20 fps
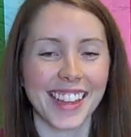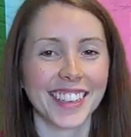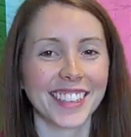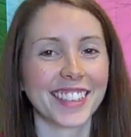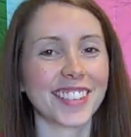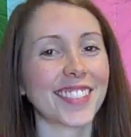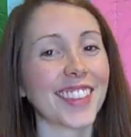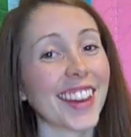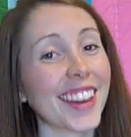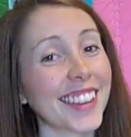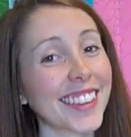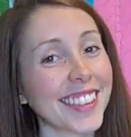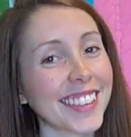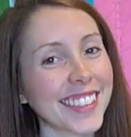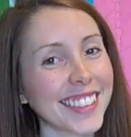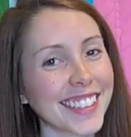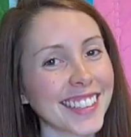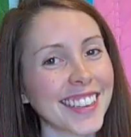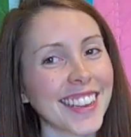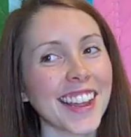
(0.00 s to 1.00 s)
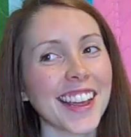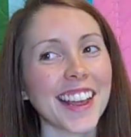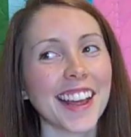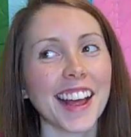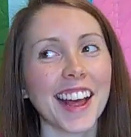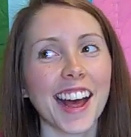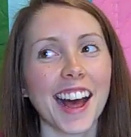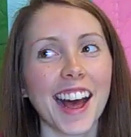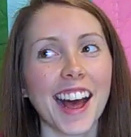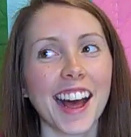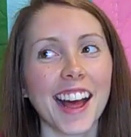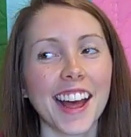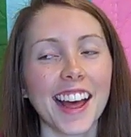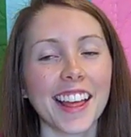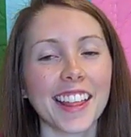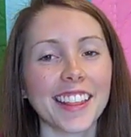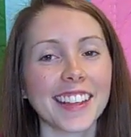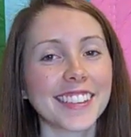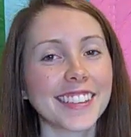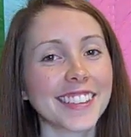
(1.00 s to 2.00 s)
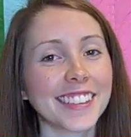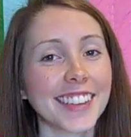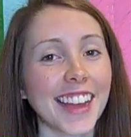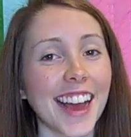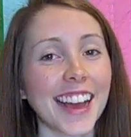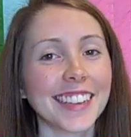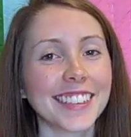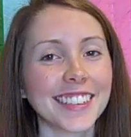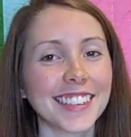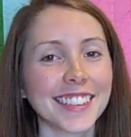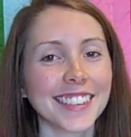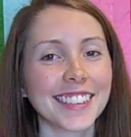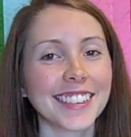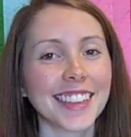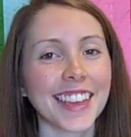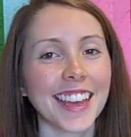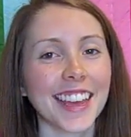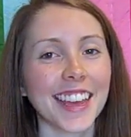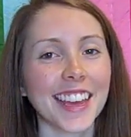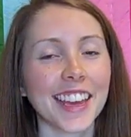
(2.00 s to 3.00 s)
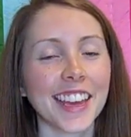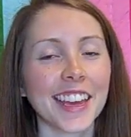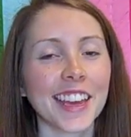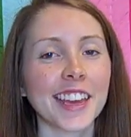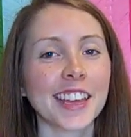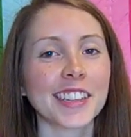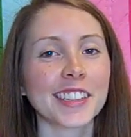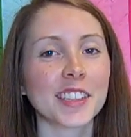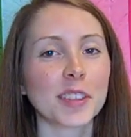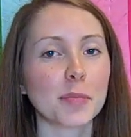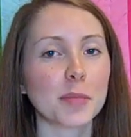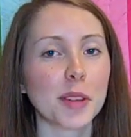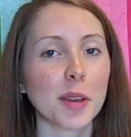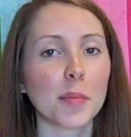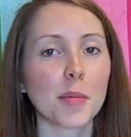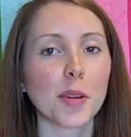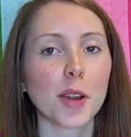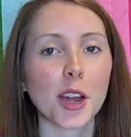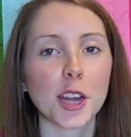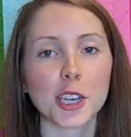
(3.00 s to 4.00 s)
To be honest, this is not just a September,